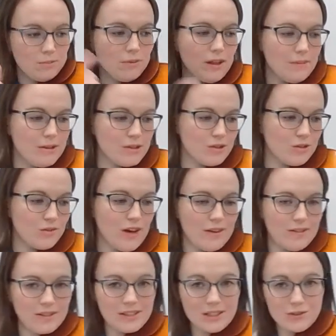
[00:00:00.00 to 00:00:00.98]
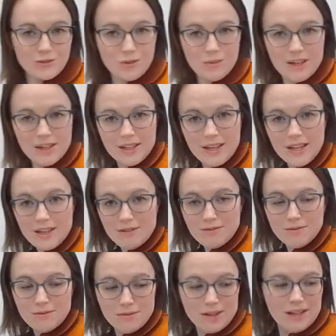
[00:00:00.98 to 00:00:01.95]
Play measures 5 and 6 with me
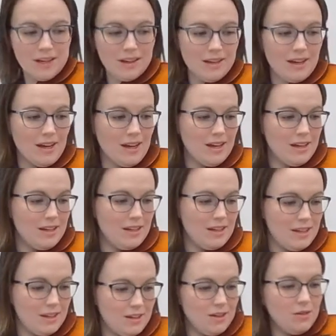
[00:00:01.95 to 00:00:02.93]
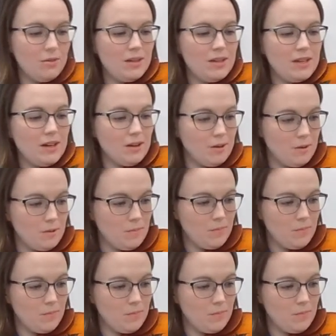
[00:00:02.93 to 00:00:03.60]
again. Ready, and here we go.